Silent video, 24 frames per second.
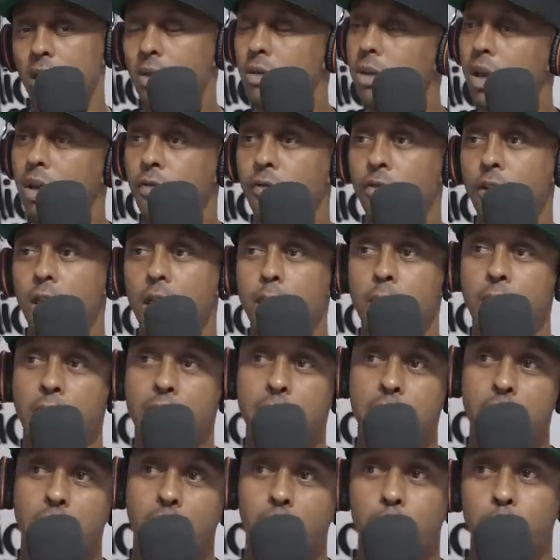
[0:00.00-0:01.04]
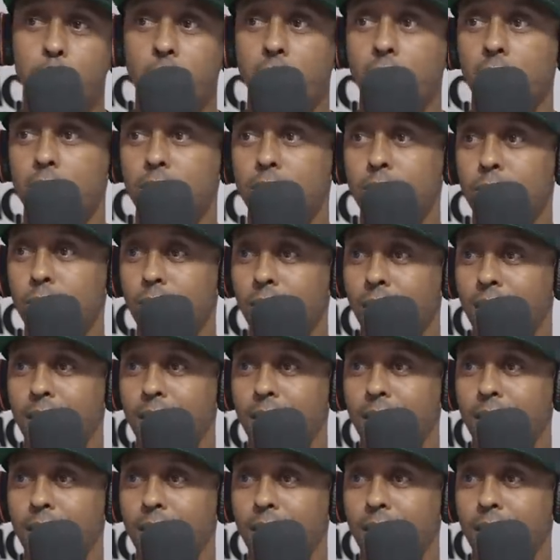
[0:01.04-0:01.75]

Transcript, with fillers: I don't give a fuck about a nigga picking two.